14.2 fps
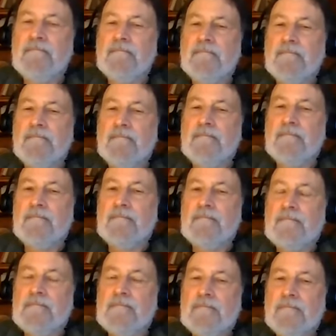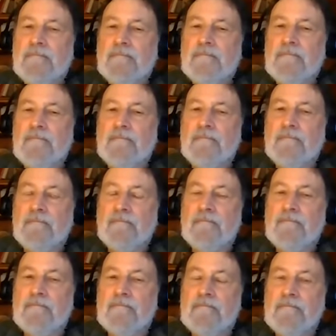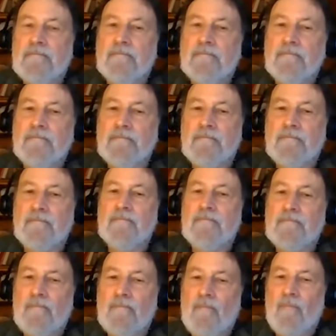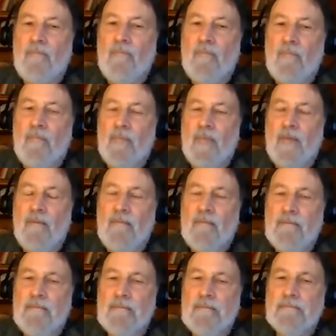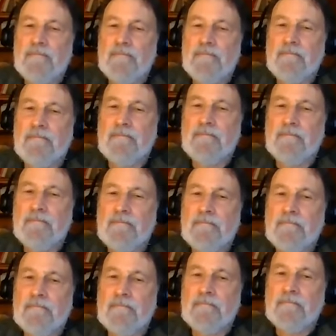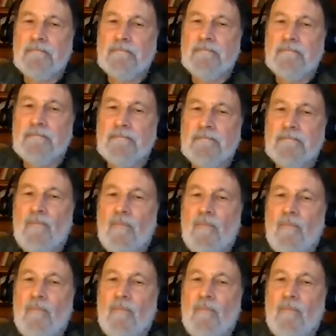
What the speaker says: This person isn't speaking.